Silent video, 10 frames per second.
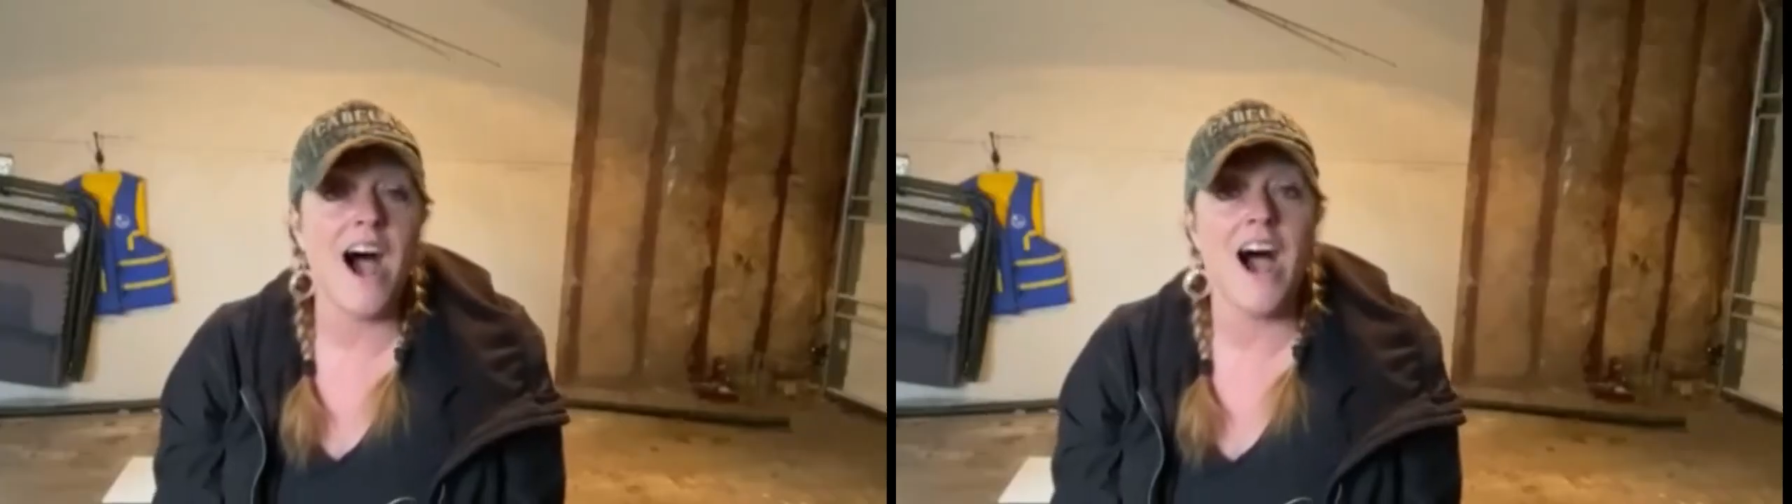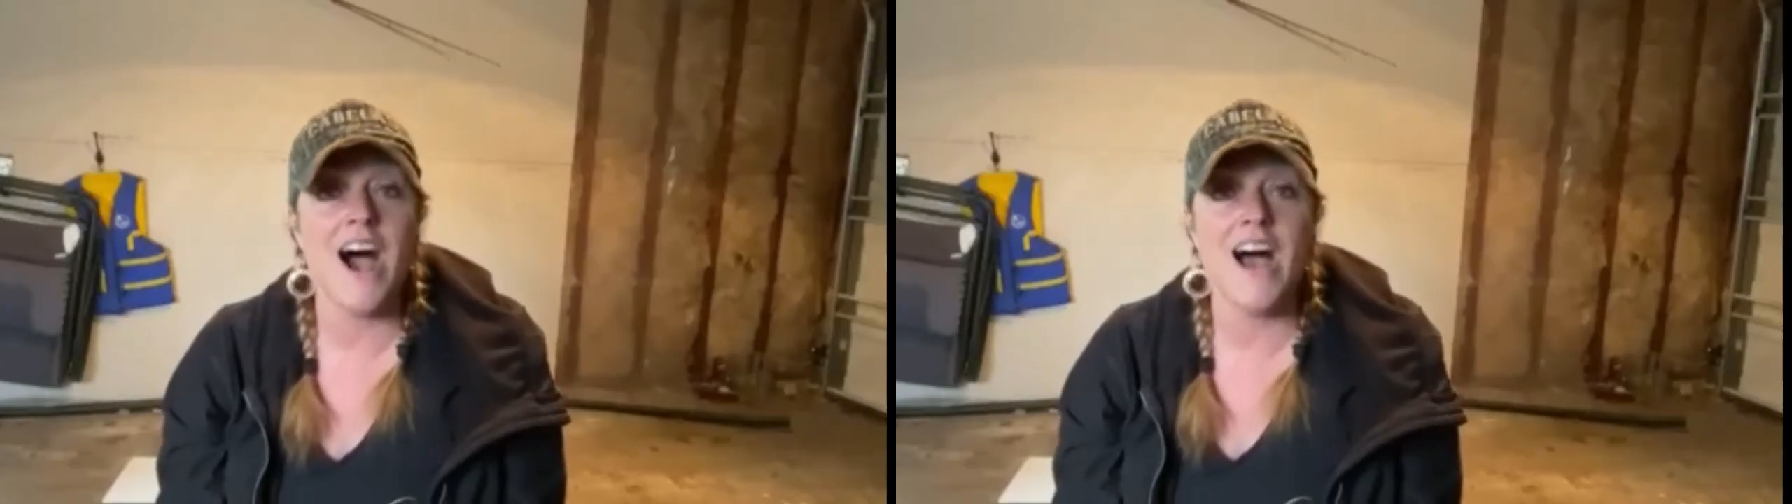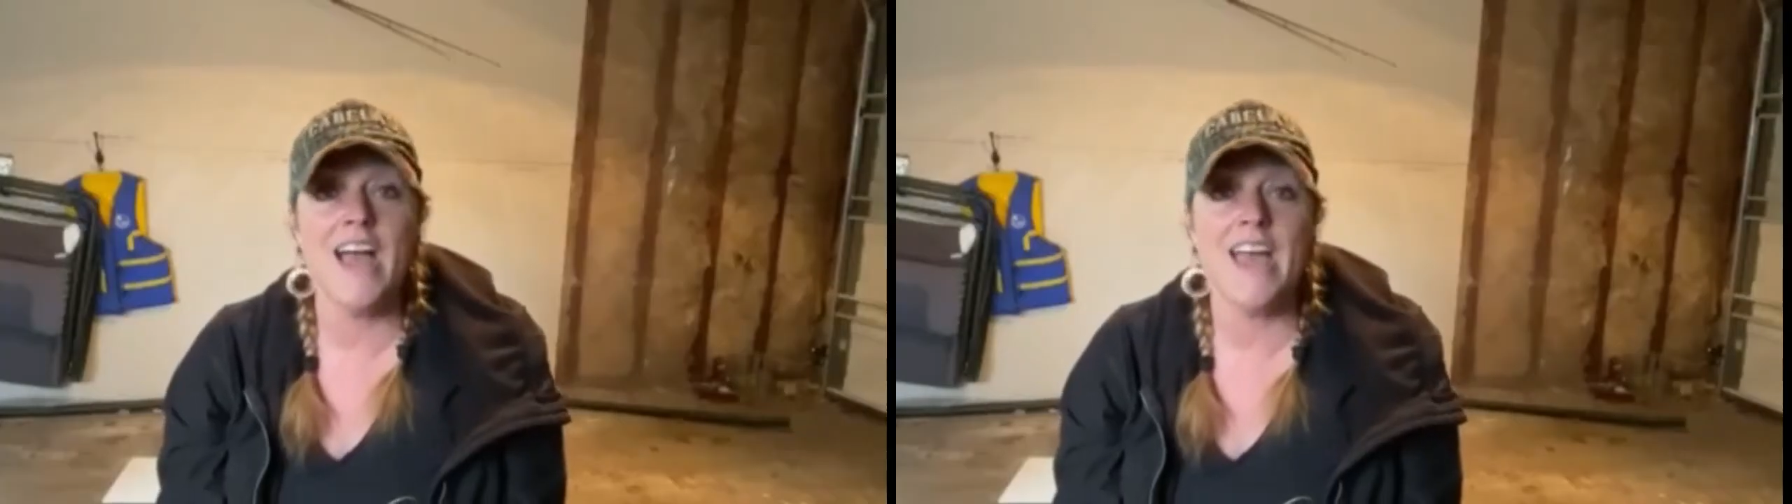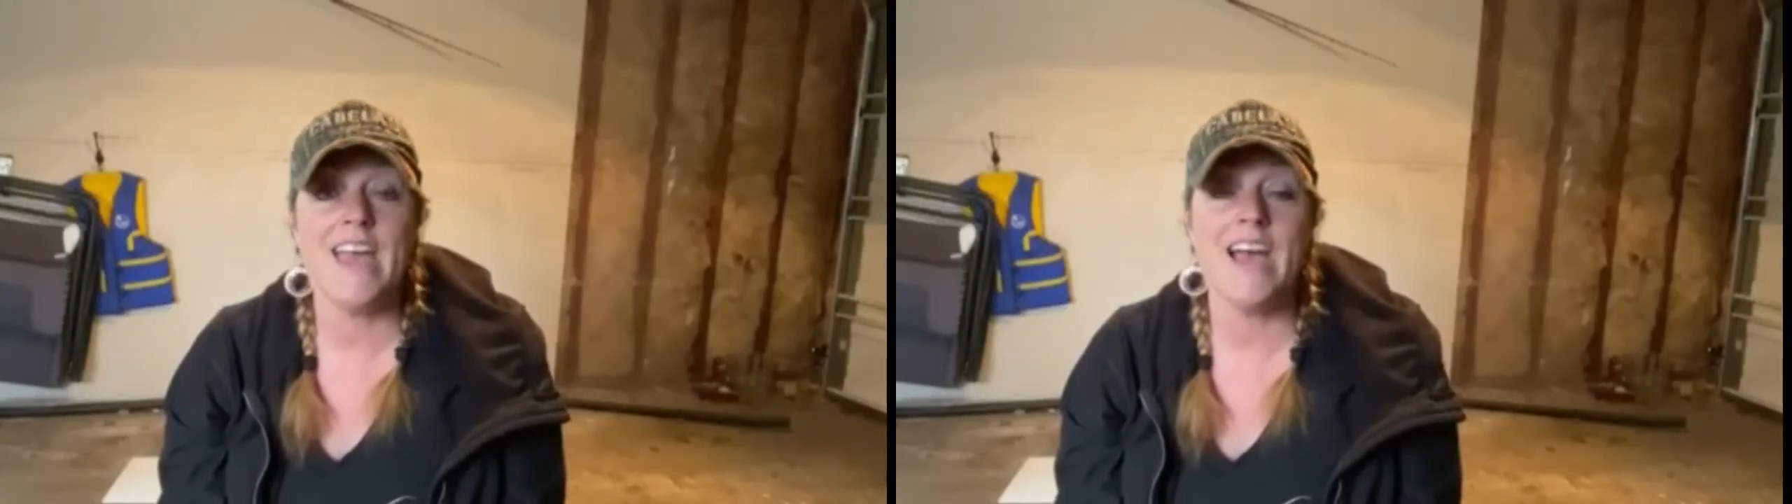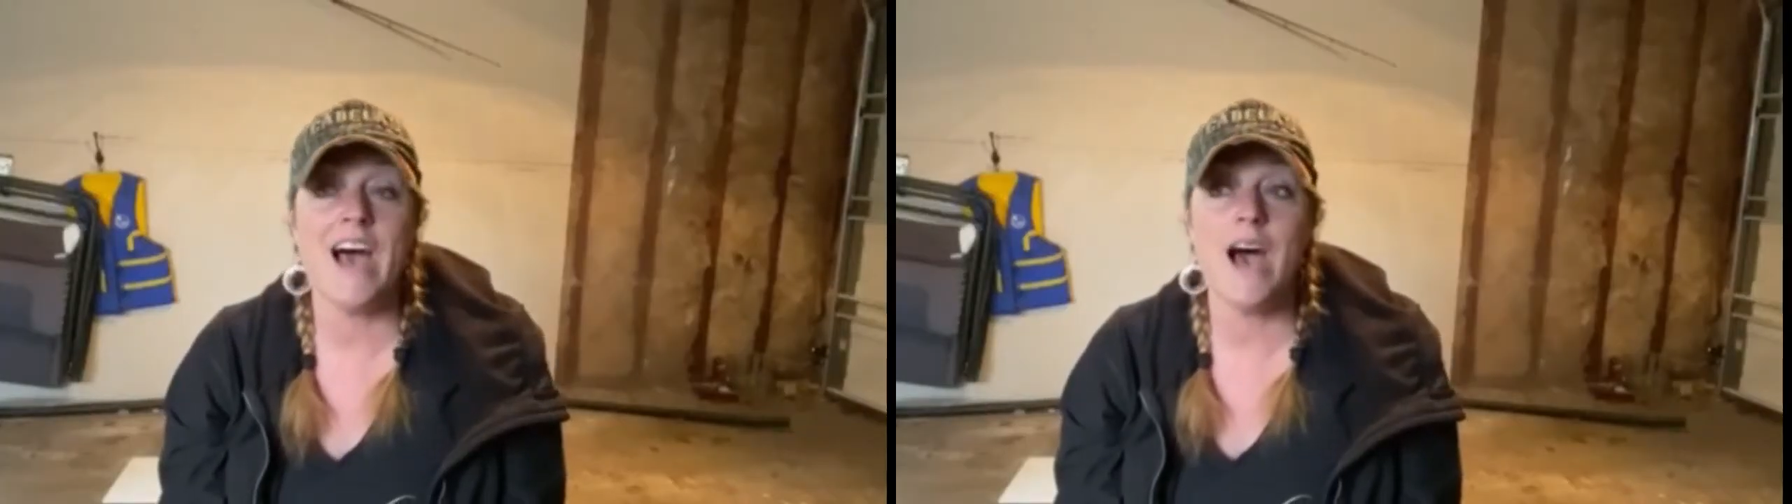I